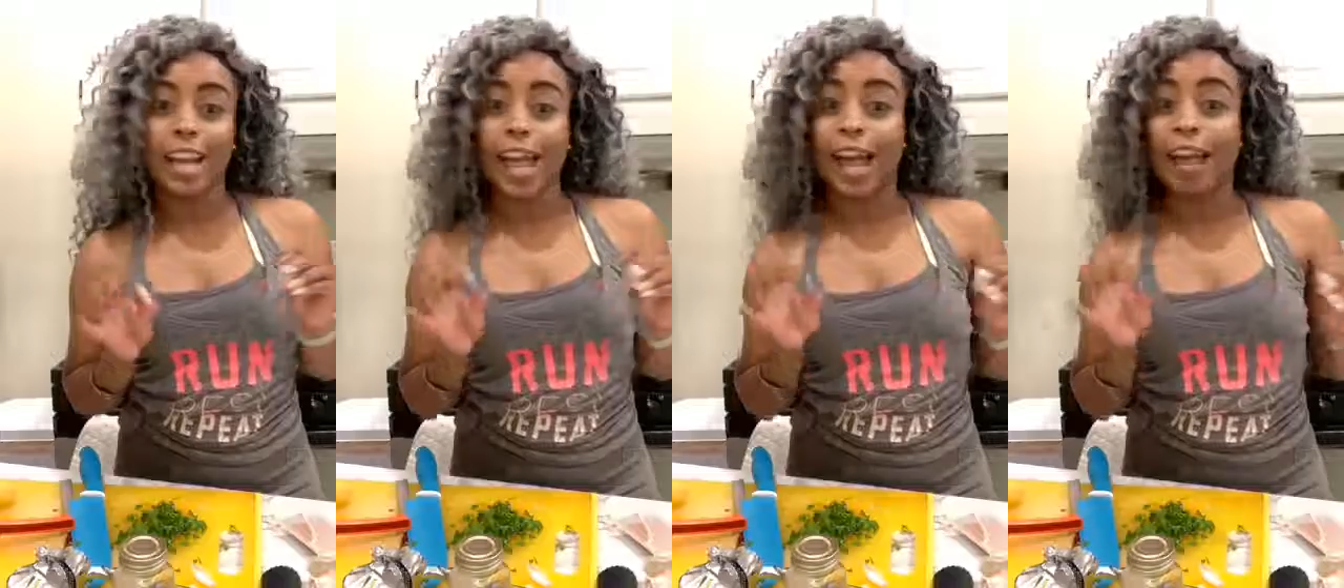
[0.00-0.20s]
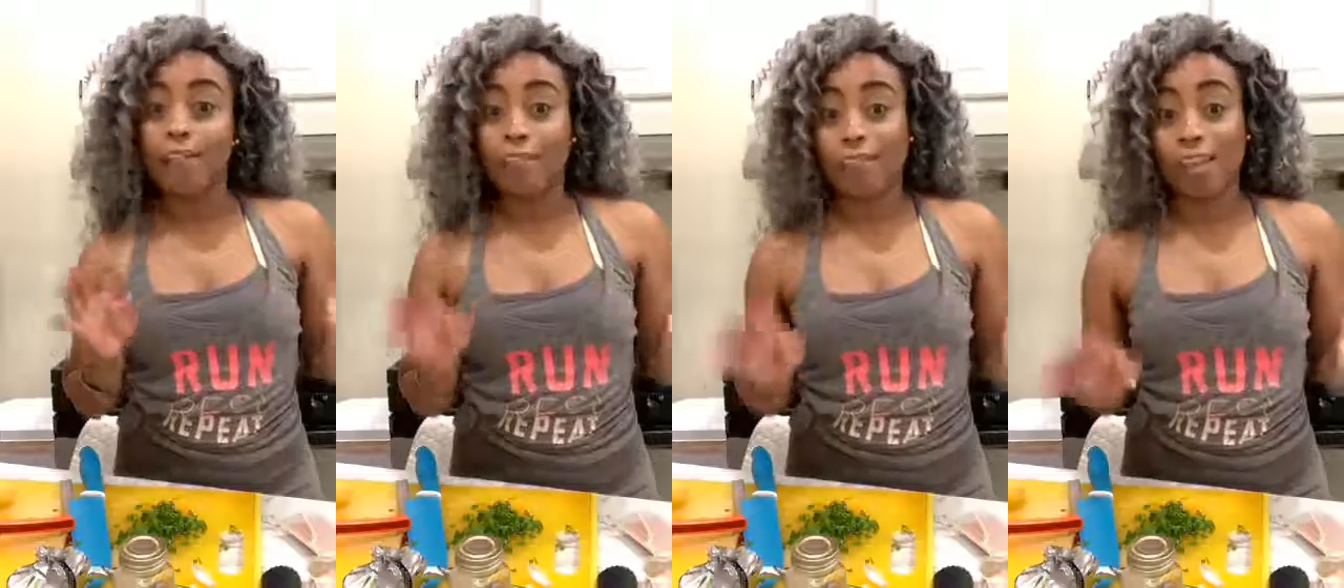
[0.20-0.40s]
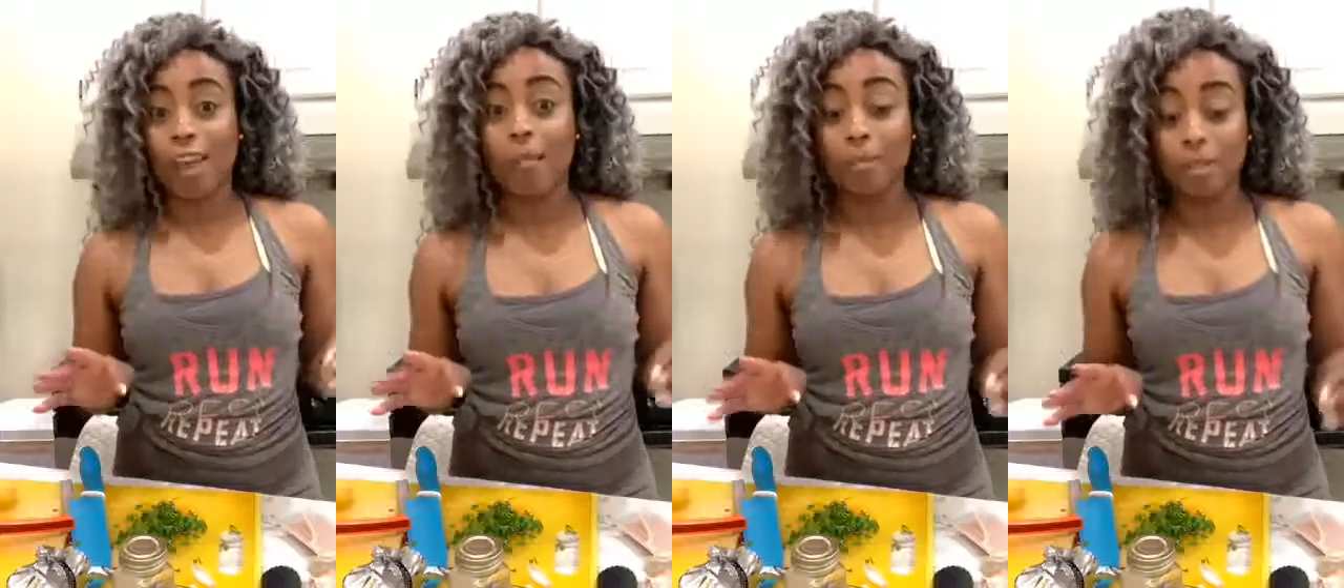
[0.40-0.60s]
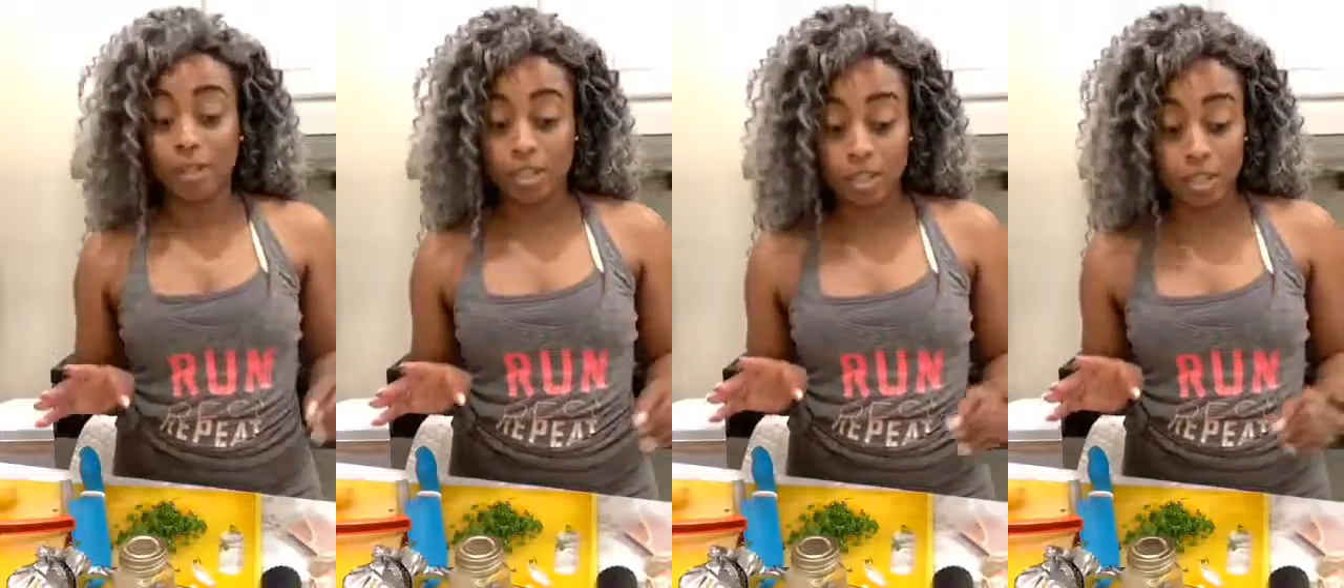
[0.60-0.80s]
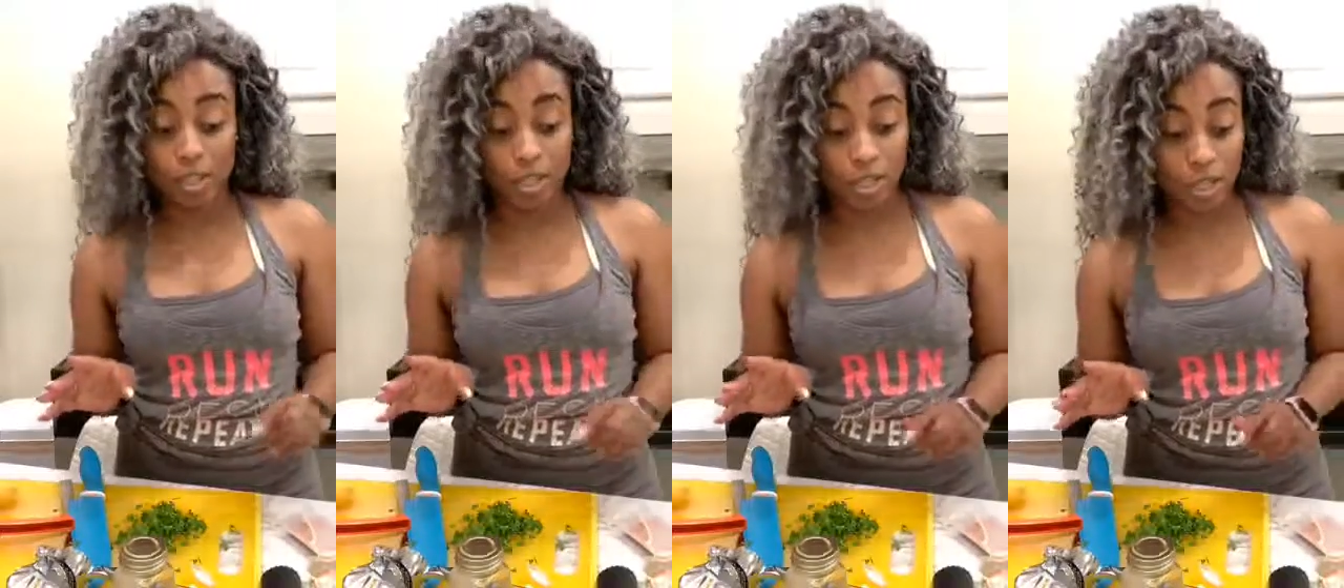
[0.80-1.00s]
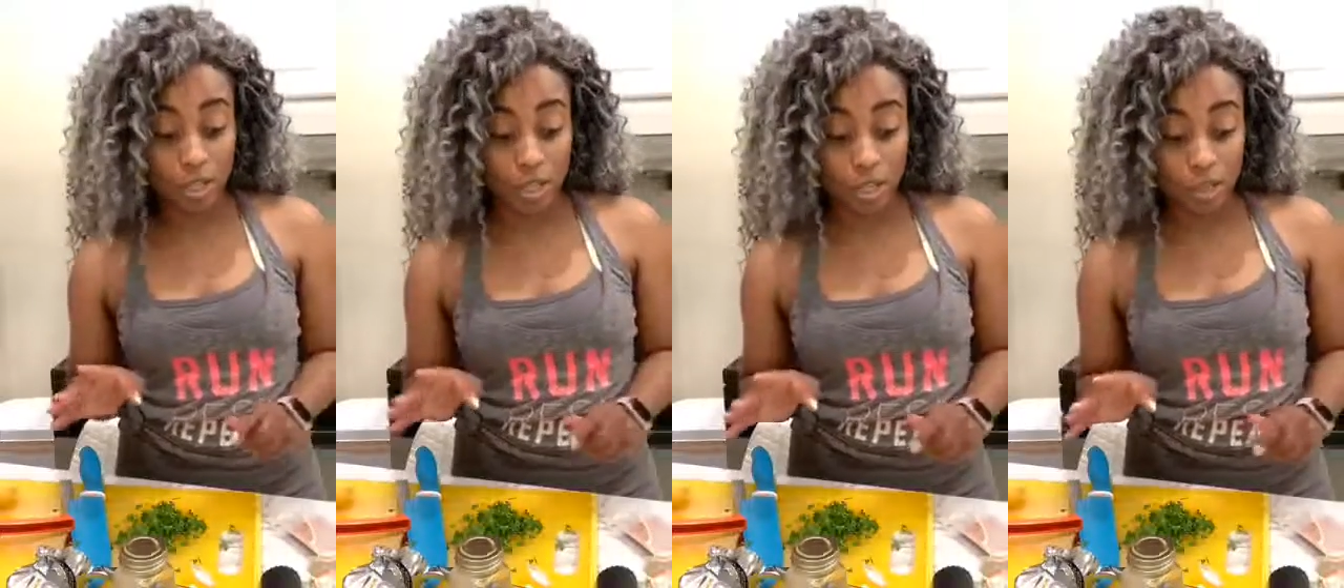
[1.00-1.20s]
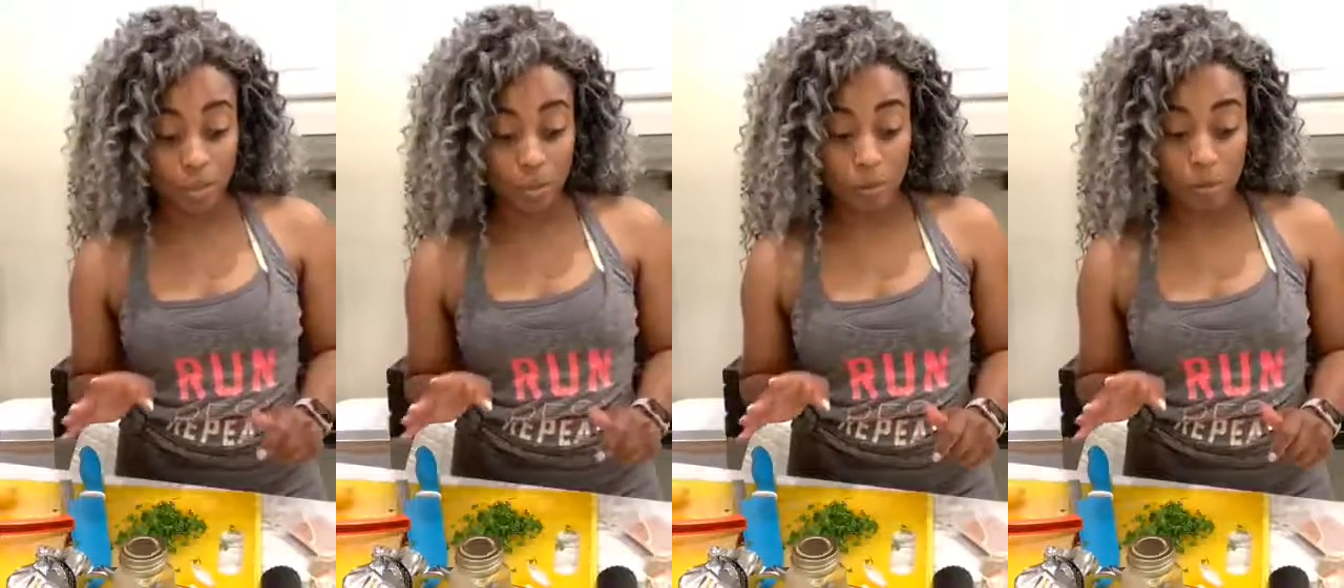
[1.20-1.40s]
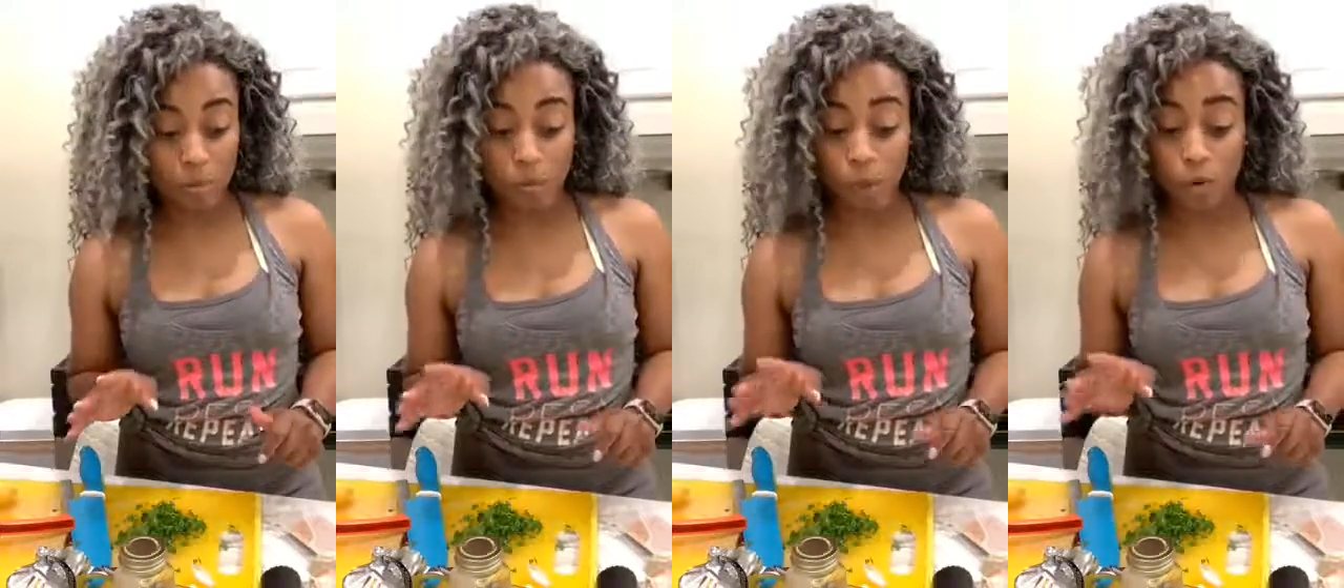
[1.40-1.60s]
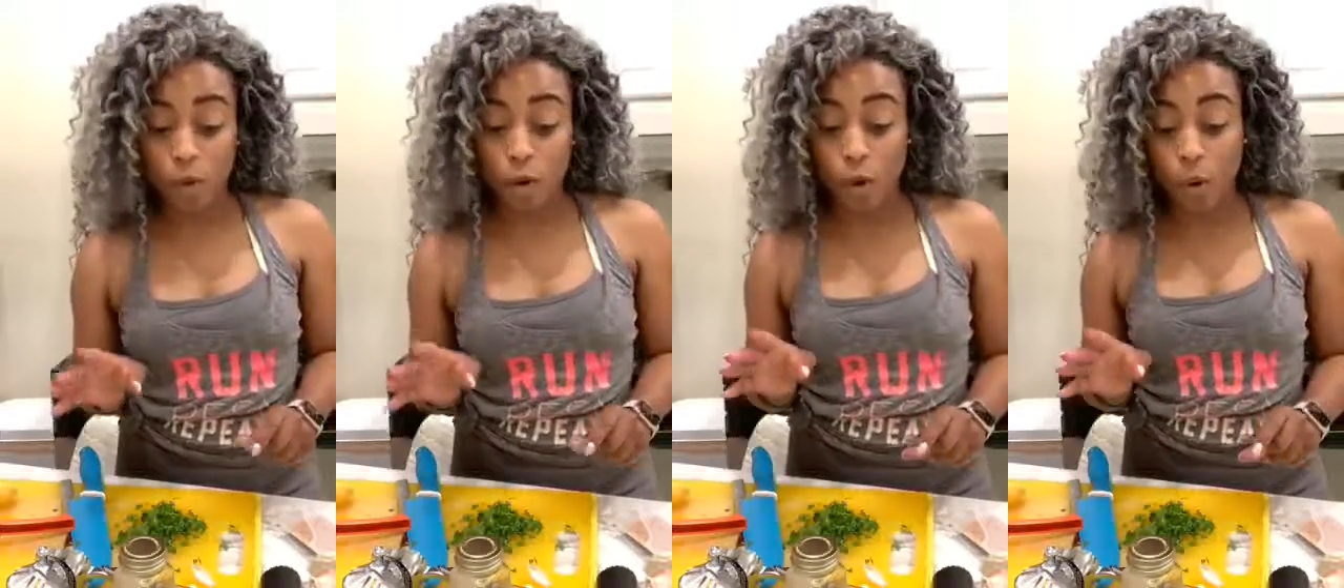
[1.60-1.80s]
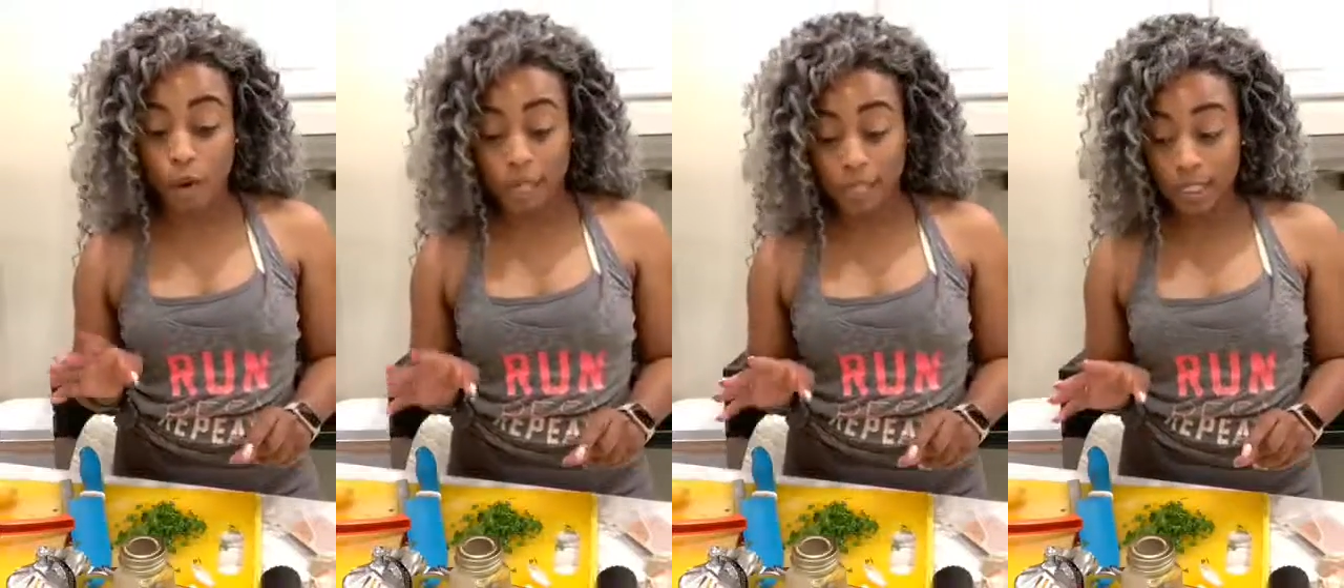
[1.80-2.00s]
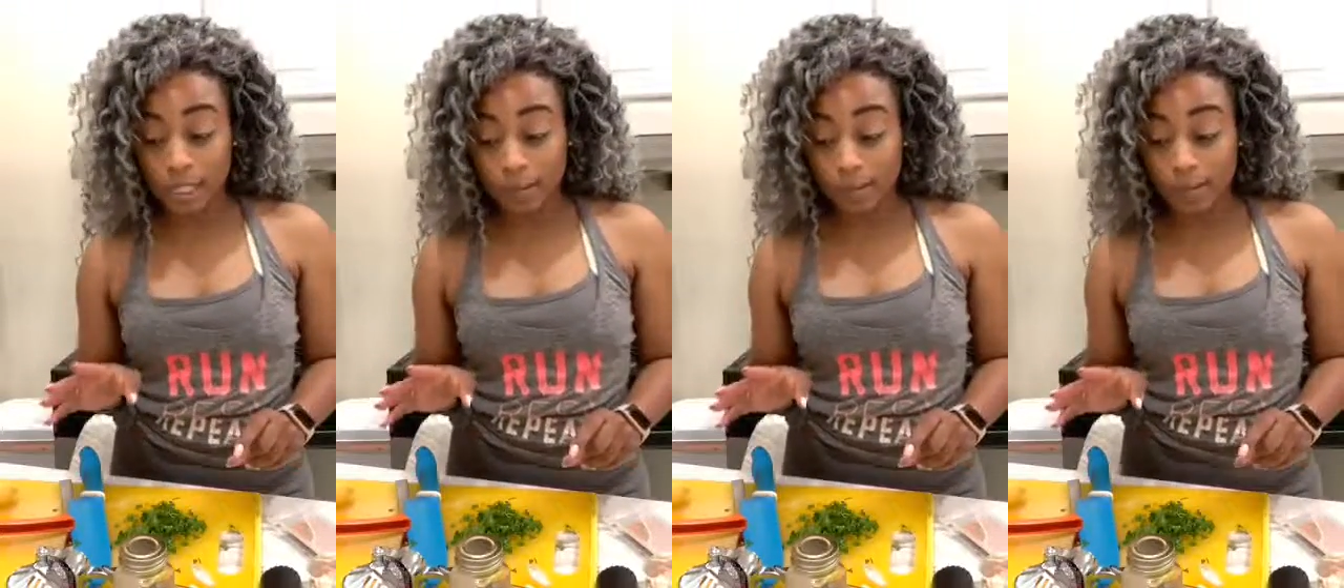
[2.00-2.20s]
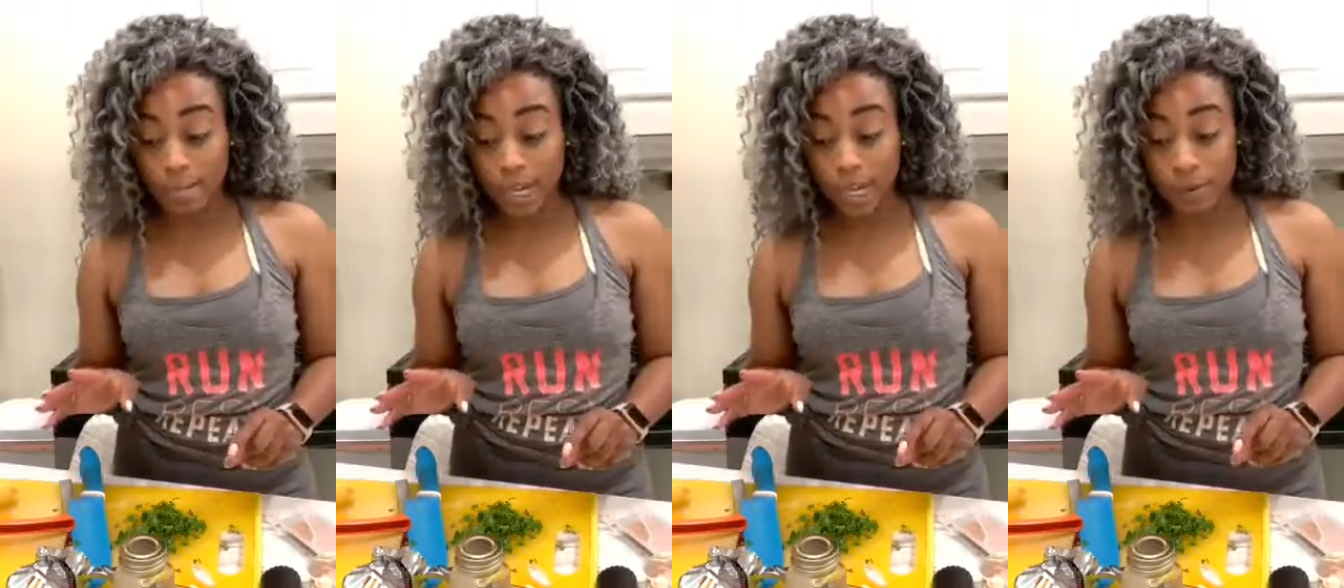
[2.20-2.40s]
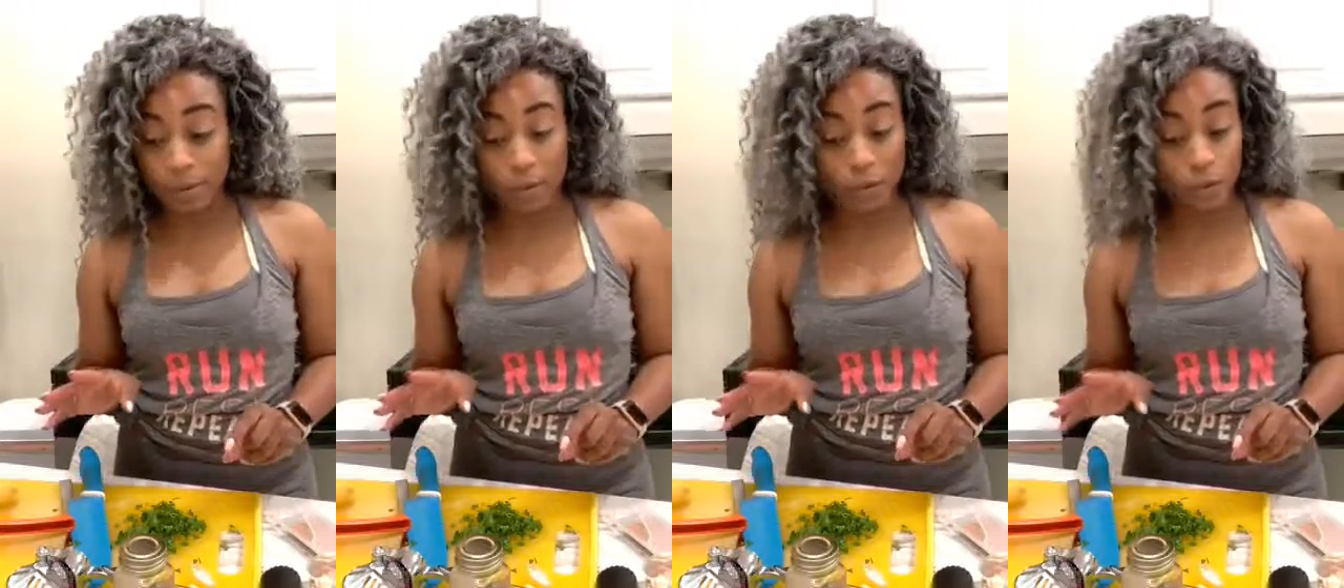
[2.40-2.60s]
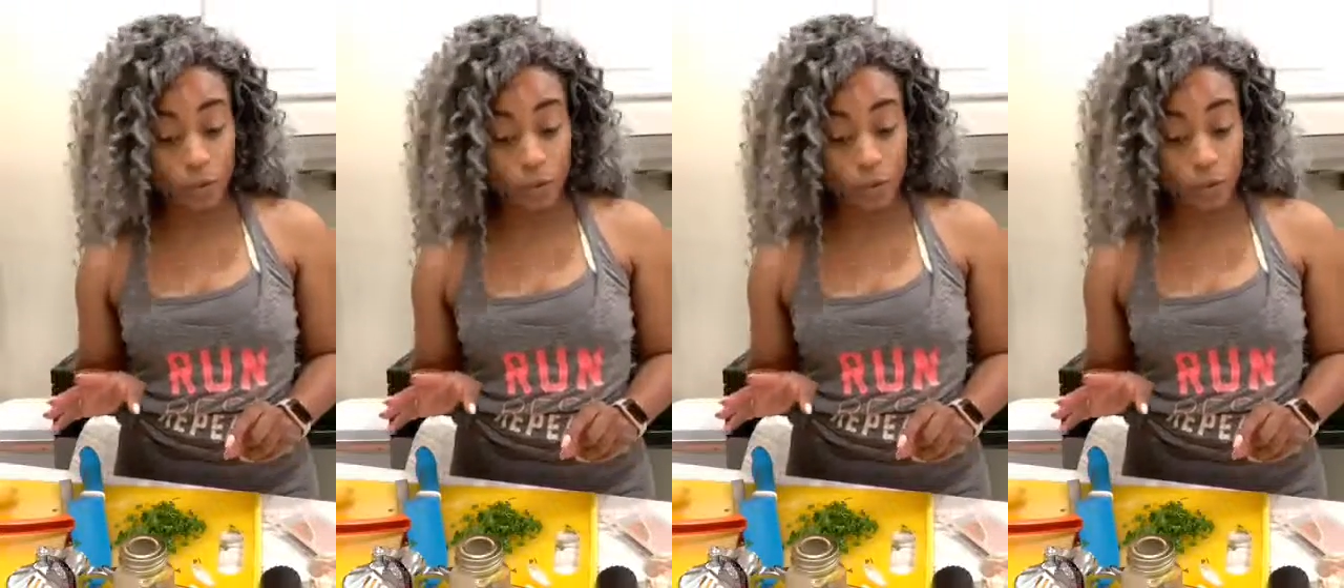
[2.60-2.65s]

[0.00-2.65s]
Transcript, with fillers: And I have not been in a gym for quite some time,